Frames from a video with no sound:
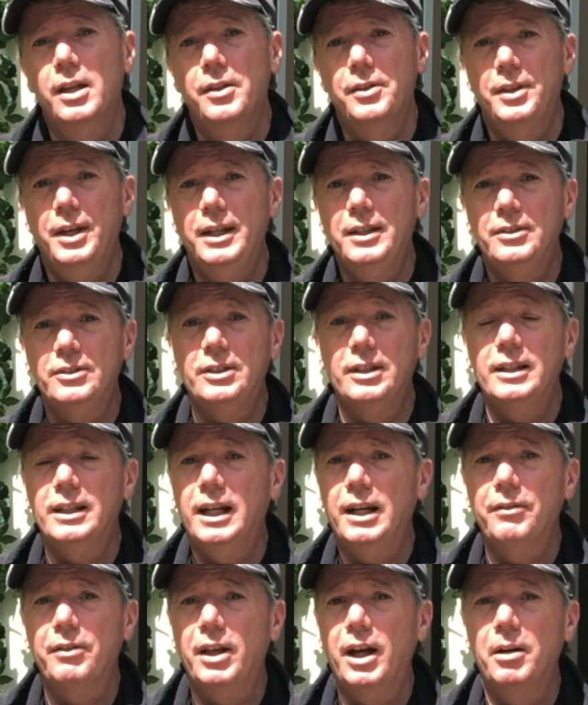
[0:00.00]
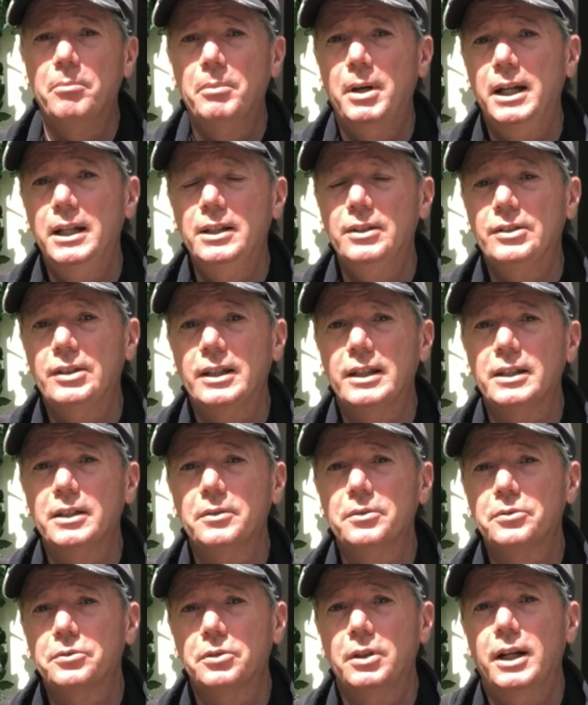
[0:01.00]
They still have that amazing
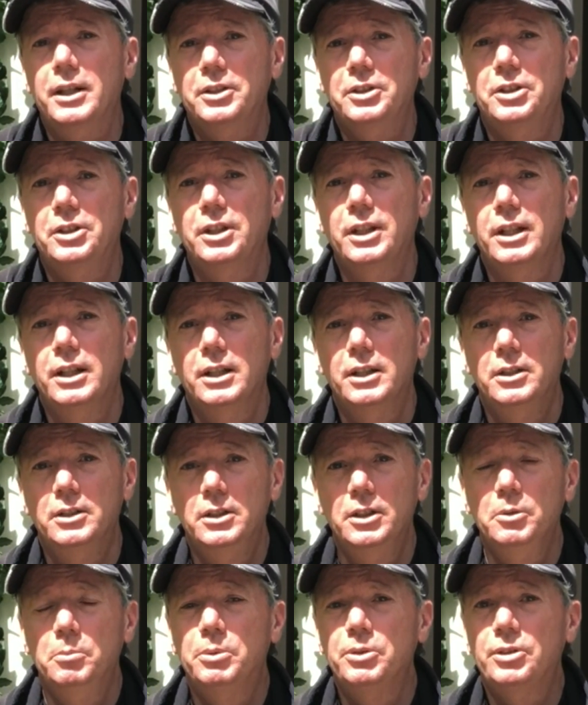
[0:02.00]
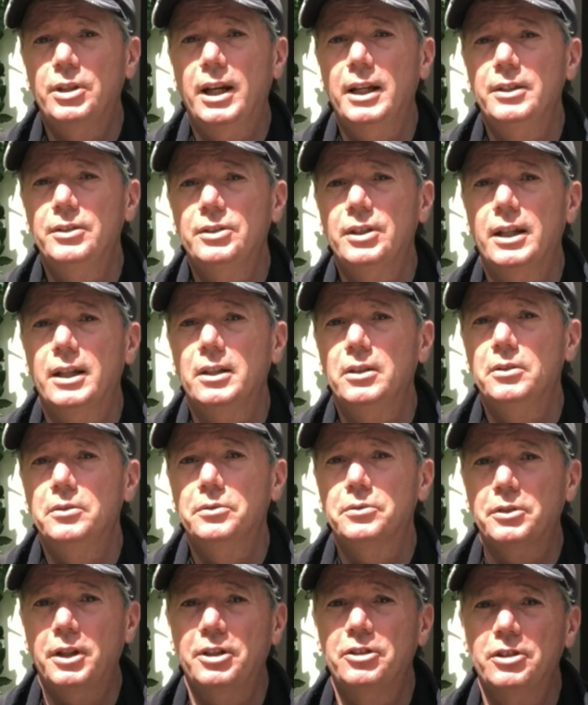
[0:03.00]
fresh new potato,
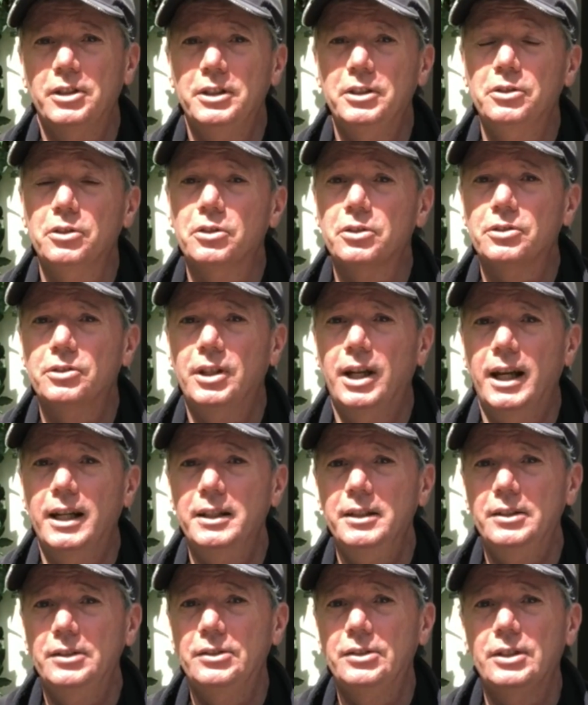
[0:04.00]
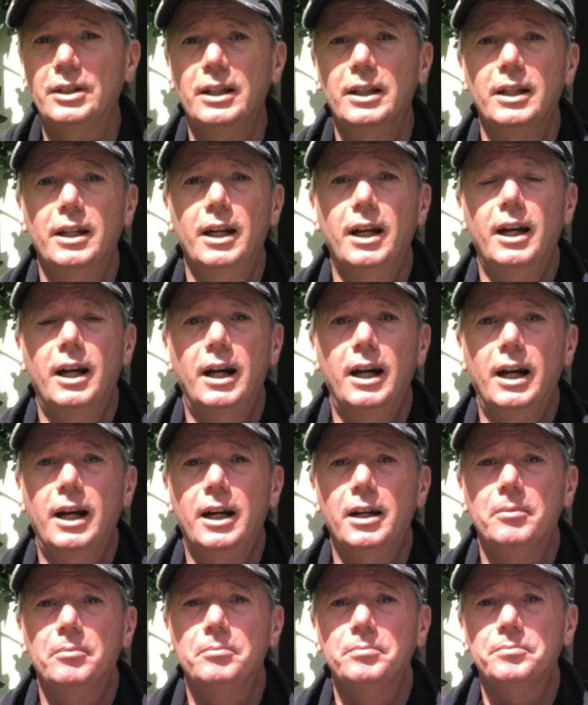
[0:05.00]
freshly dug taste,
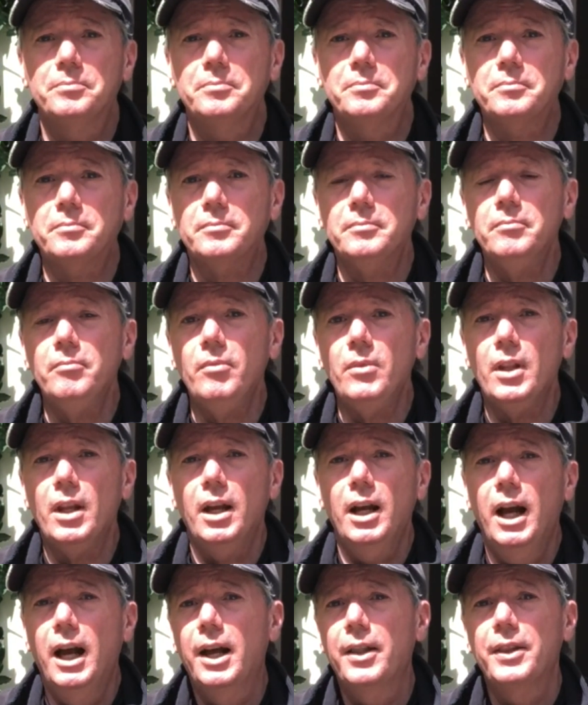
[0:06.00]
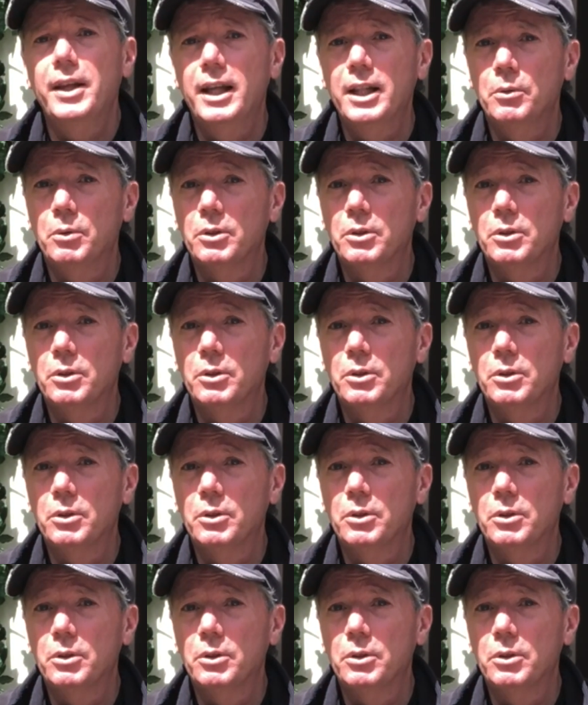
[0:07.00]
and they're the